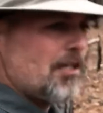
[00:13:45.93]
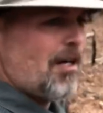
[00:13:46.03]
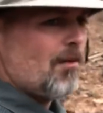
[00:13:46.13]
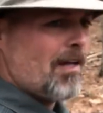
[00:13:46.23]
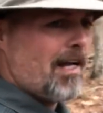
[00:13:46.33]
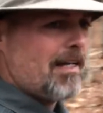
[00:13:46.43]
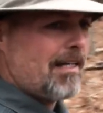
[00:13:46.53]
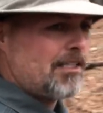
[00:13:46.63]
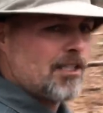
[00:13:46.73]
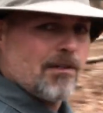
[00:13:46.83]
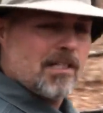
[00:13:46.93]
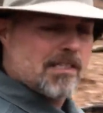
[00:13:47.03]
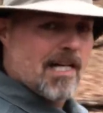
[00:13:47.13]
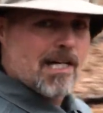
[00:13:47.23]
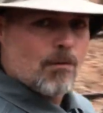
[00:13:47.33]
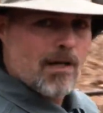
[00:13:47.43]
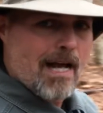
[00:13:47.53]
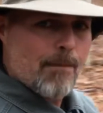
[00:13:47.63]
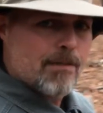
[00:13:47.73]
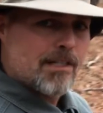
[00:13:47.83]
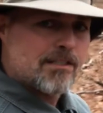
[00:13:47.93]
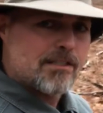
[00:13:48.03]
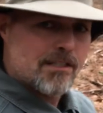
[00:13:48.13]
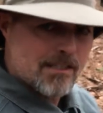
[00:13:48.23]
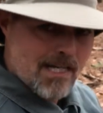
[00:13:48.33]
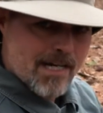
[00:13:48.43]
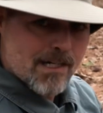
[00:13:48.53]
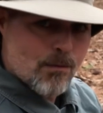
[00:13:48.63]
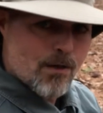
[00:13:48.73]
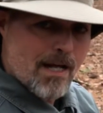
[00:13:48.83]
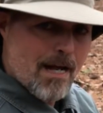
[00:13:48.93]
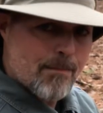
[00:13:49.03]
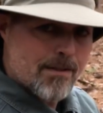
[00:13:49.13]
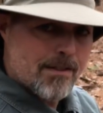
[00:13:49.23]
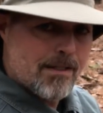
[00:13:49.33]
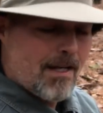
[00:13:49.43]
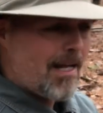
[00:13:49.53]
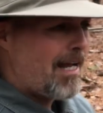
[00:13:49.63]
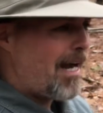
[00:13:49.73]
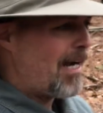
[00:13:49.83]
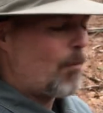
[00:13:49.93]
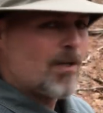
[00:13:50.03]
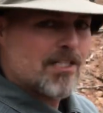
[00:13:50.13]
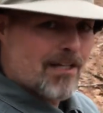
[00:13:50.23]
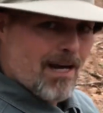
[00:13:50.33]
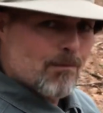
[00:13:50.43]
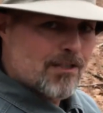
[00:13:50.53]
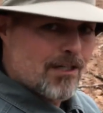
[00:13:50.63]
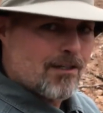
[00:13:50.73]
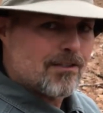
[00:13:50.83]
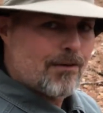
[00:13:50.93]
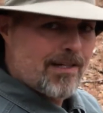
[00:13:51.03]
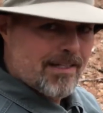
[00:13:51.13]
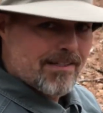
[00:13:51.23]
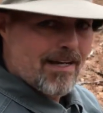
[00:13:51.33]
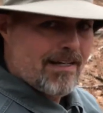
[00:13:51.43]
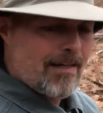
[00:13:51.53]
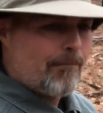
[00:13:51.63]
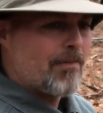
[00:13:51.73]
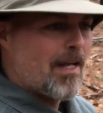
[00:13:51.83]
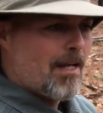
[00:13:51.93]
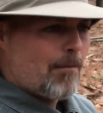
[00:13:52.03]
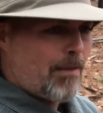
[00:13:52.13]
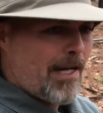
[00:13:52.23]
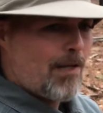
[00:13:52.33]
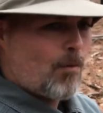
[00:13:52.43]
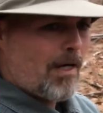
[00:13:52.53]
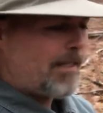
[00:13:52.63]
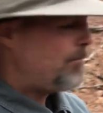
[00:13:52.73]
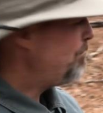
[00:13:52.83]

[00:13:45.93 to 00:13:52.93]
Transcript: you all that and show you exactly where it happened. This is exactly where it happened. And I wish Sam was here so he could tell you. But anyway,